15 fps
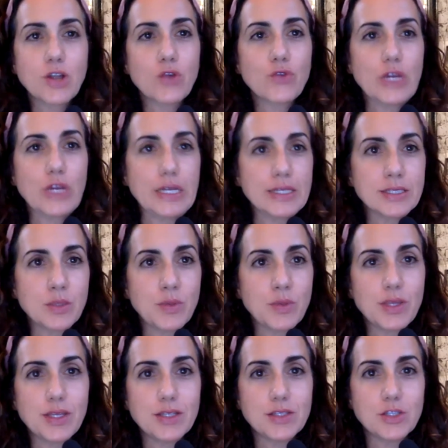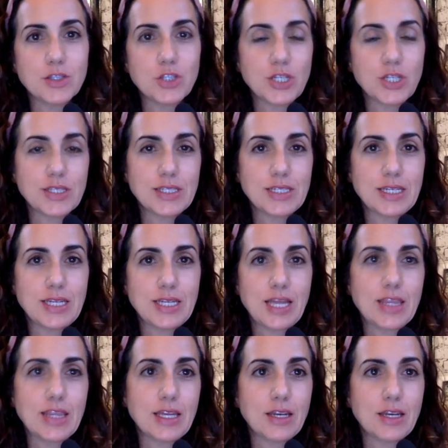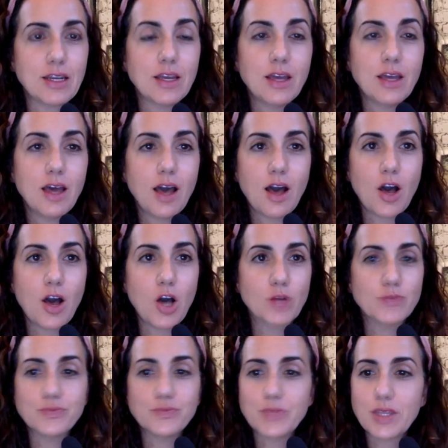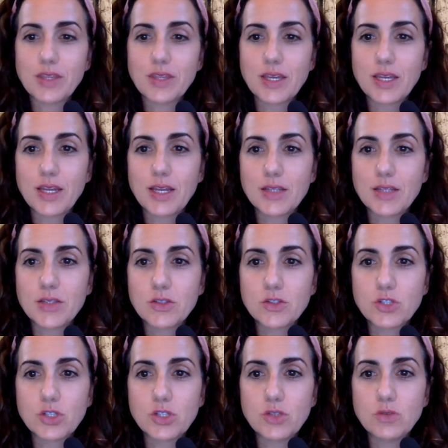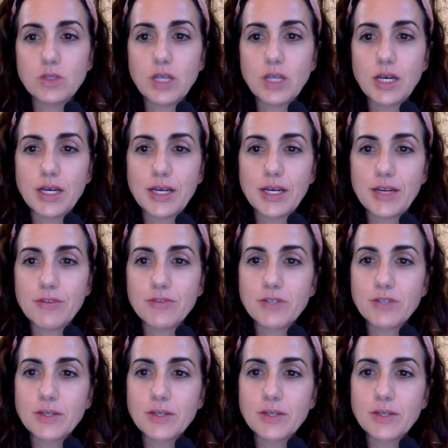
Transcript: reading some of these to Jason and Nathan that they can answer to you live.